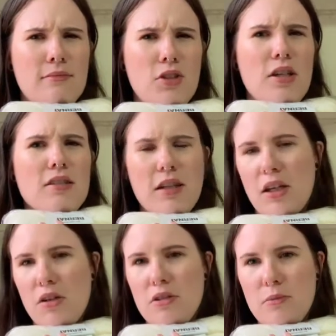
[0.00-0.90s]
she has like a
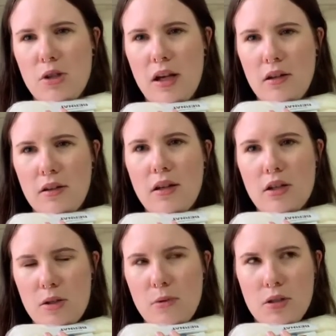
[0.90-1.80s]
YouTube channel and
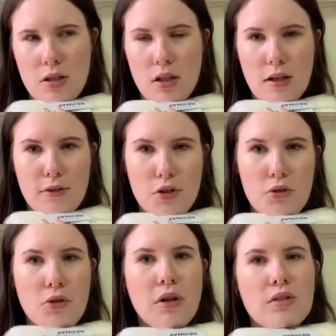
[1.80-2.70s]
she posts a lot of her
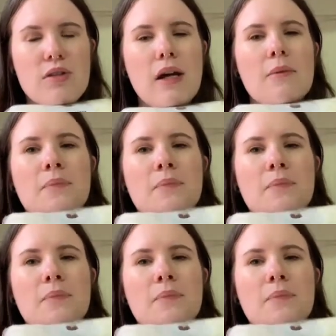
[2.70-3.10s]
tutorials there.